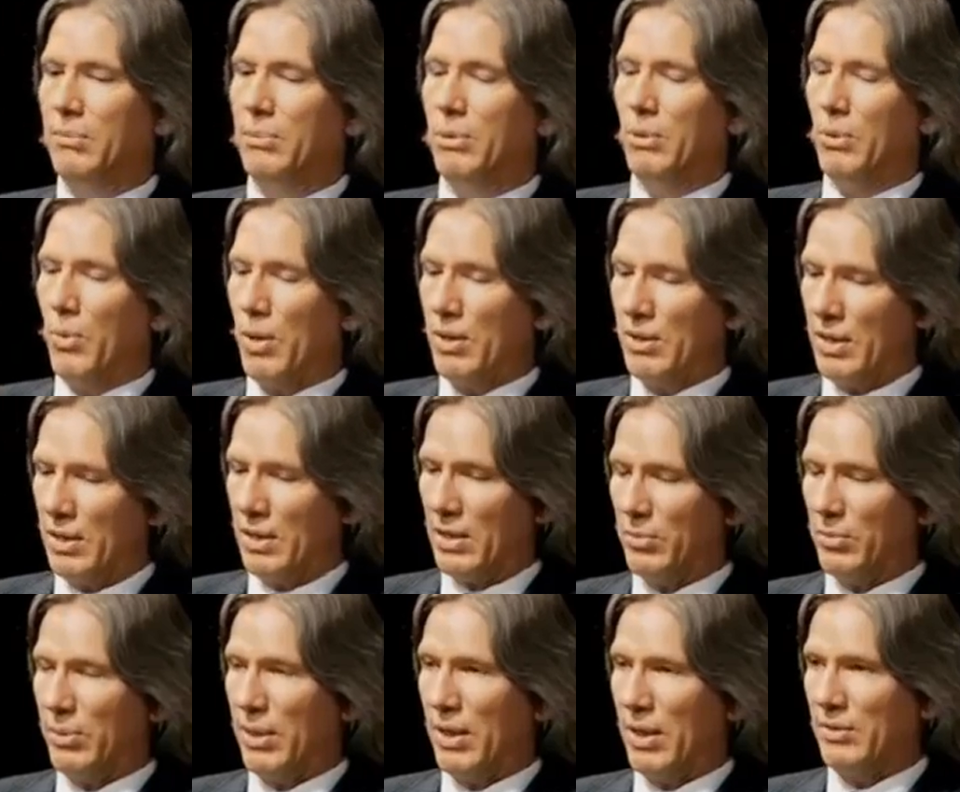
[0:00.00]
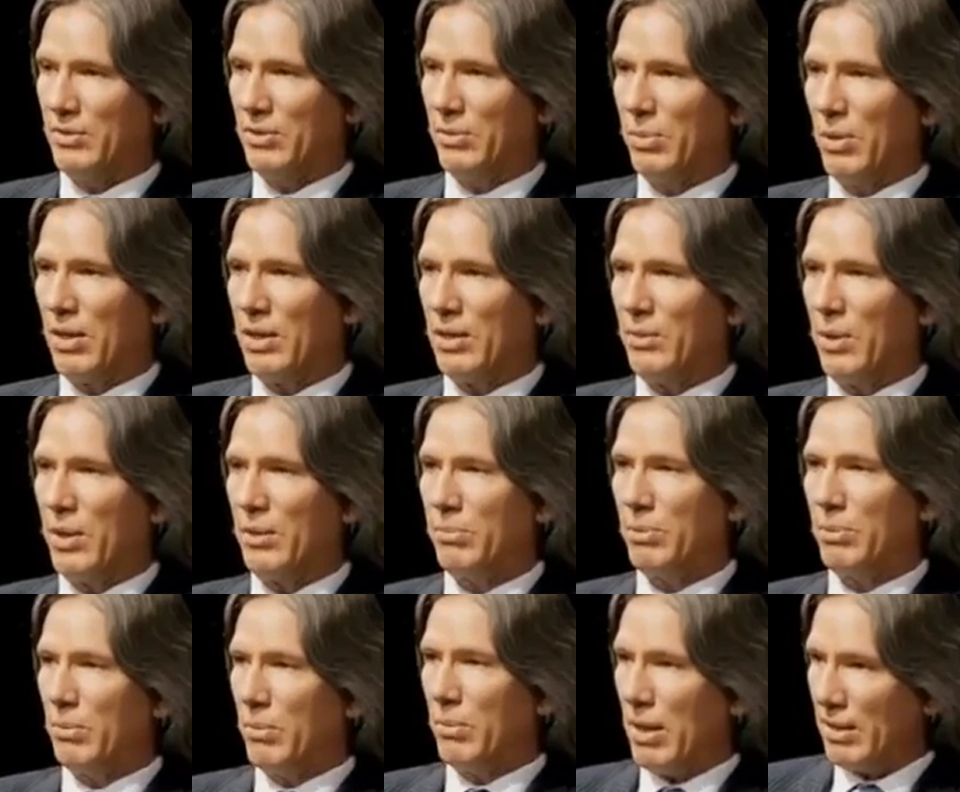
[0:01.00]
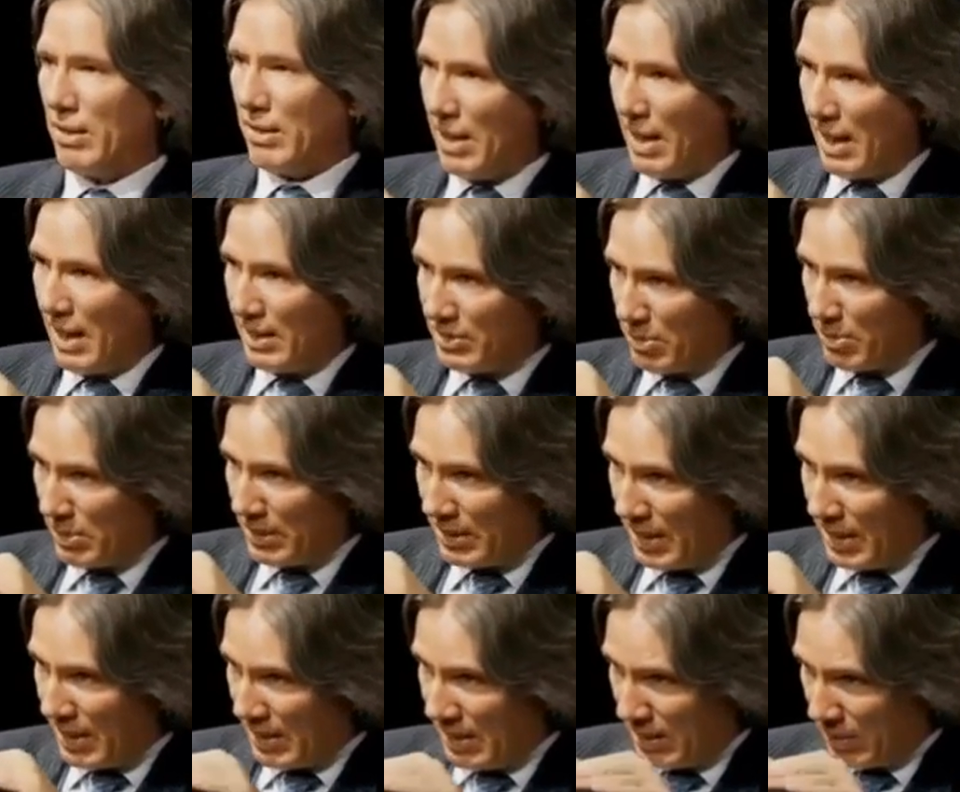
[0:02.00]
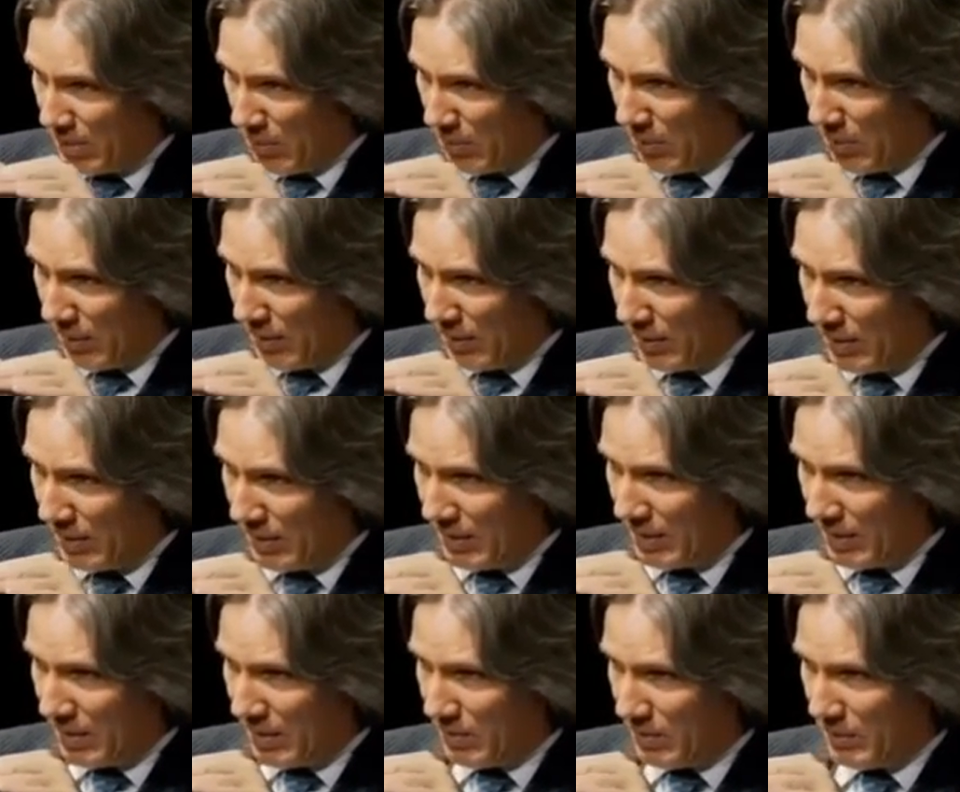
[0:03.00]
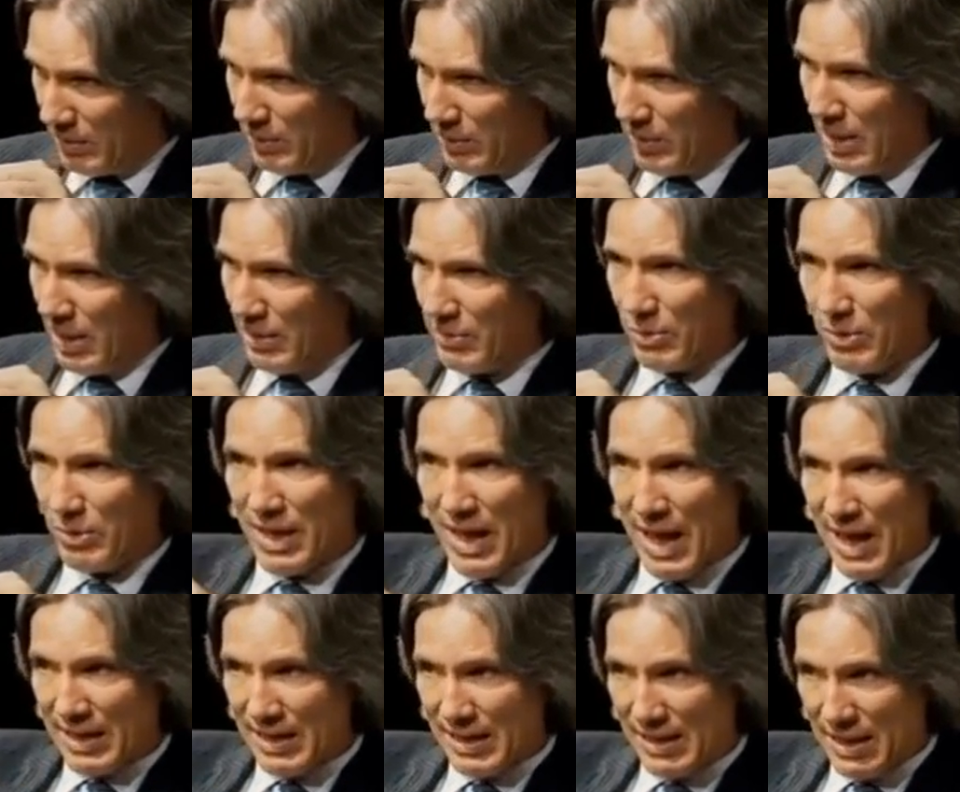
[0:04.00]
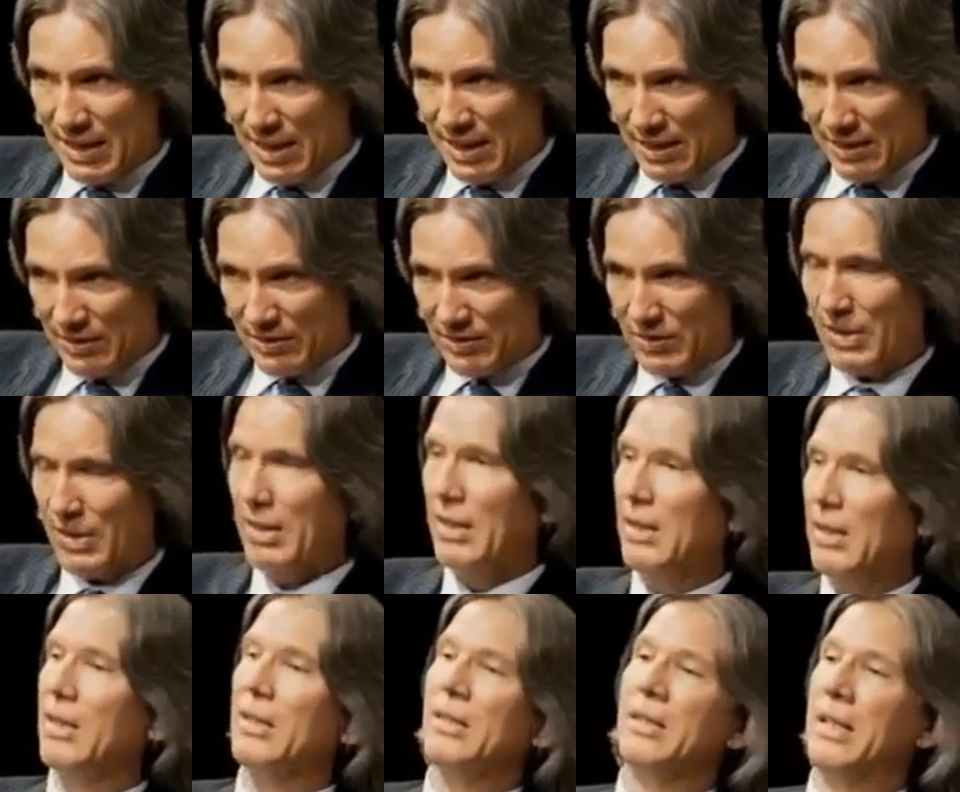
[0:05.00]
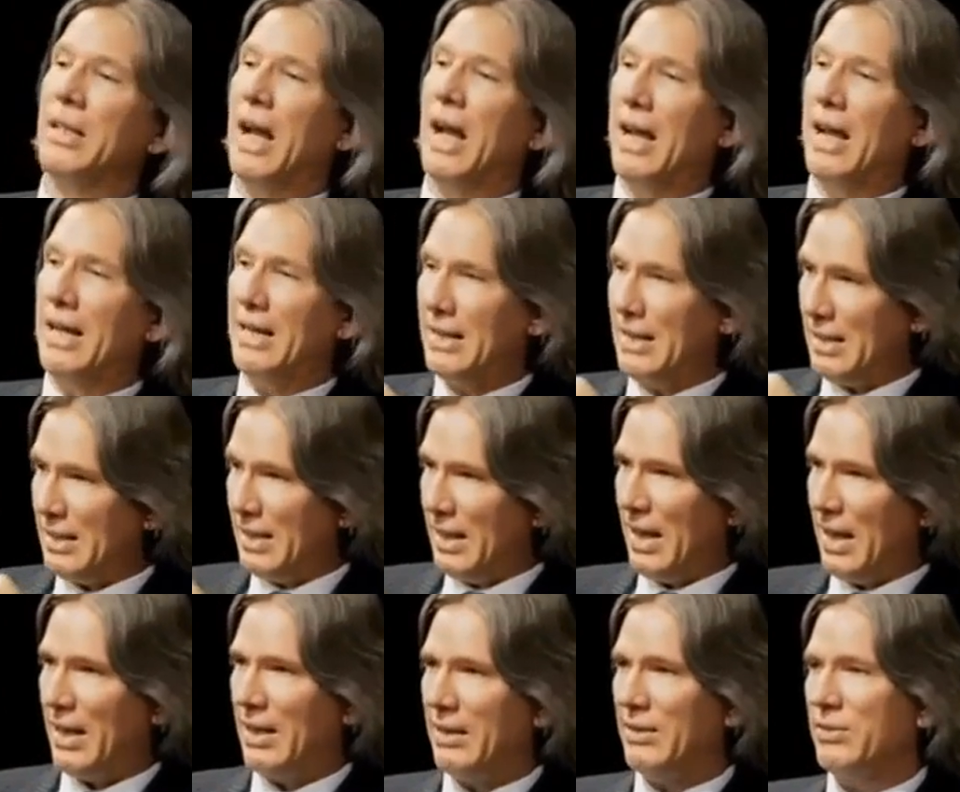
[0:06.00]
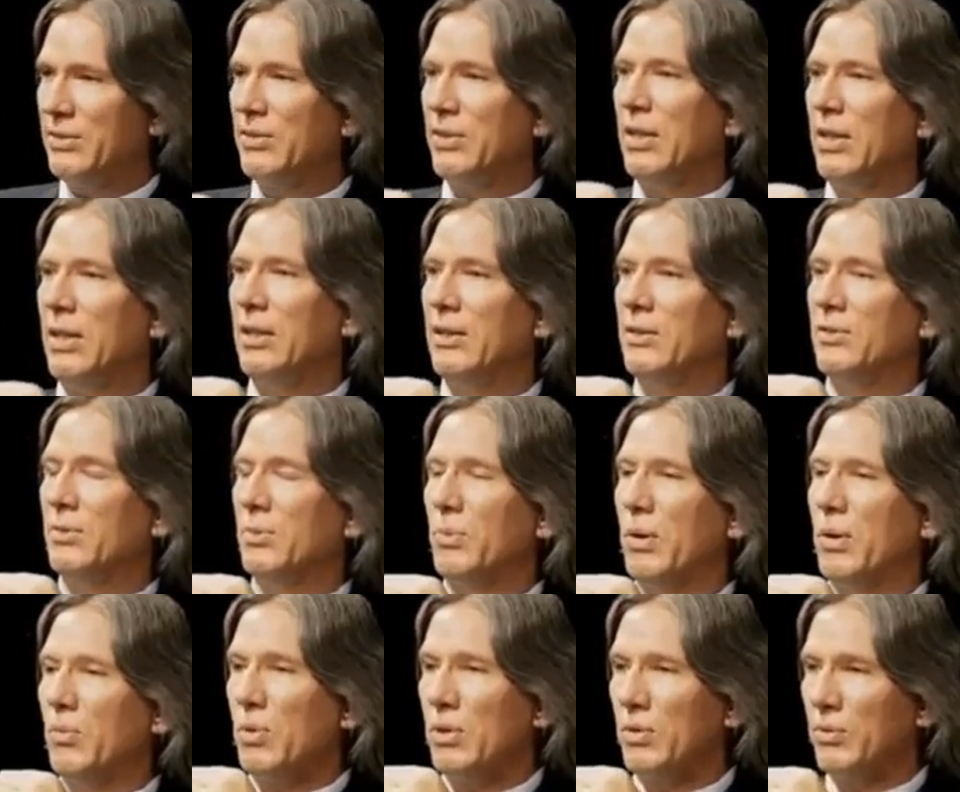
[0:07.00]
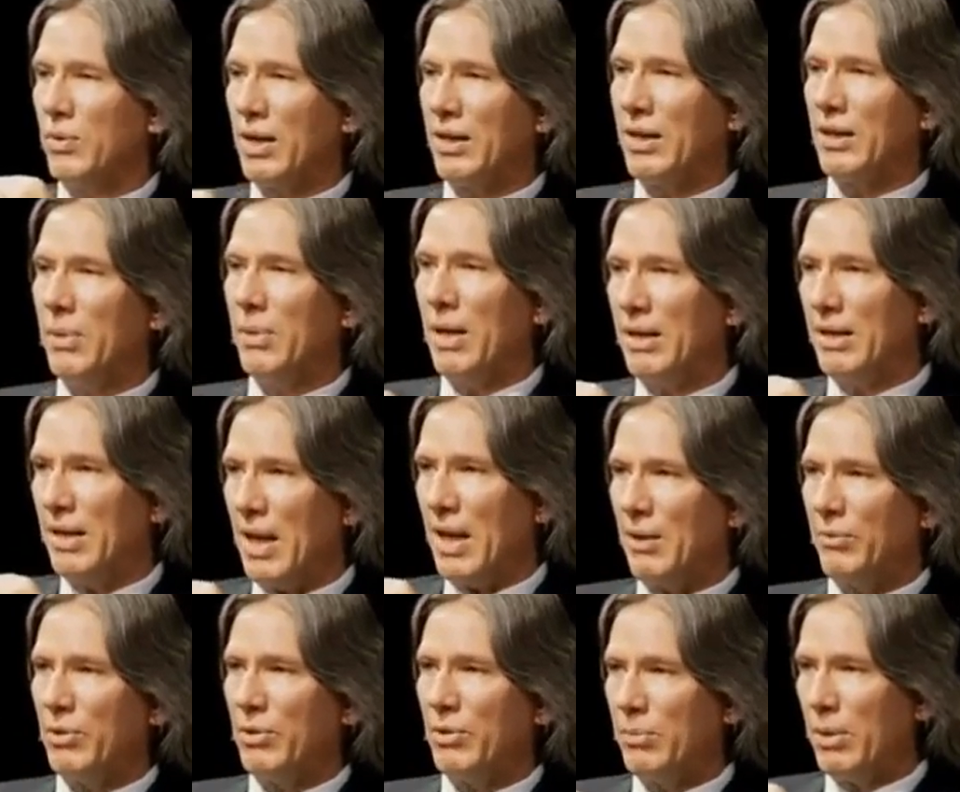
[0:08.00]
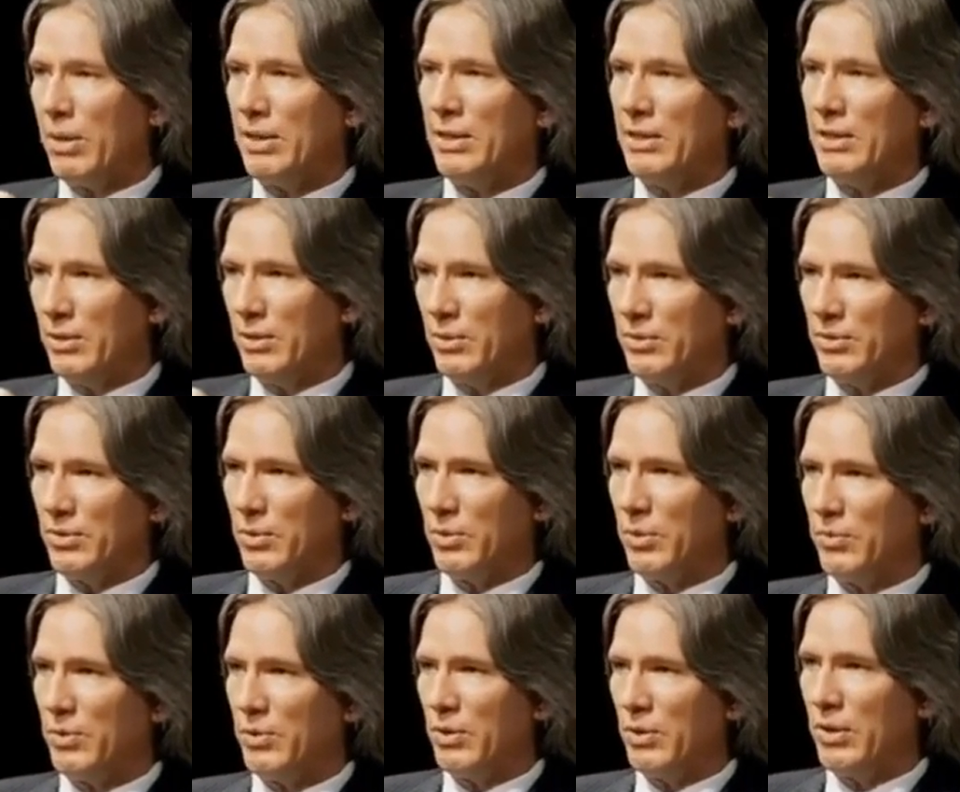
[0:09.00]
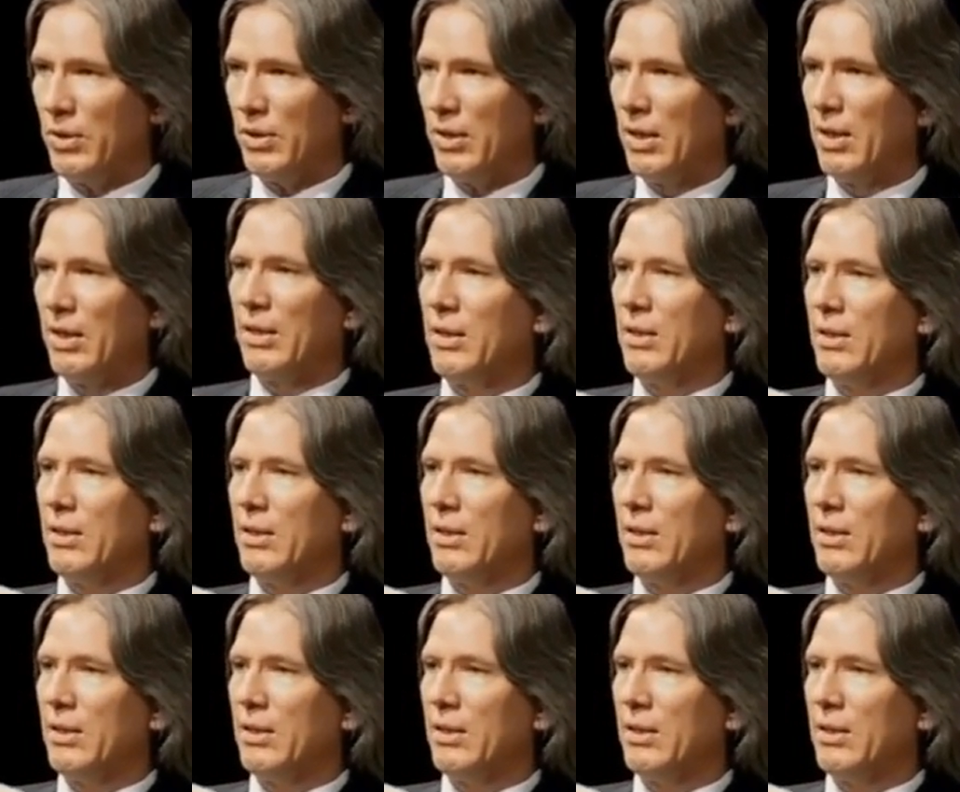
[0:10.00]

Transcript: for 100 pounds of body weight per month as a beginning point. We do that for 90 days. 90 days is what we recommend everybody do. So if you're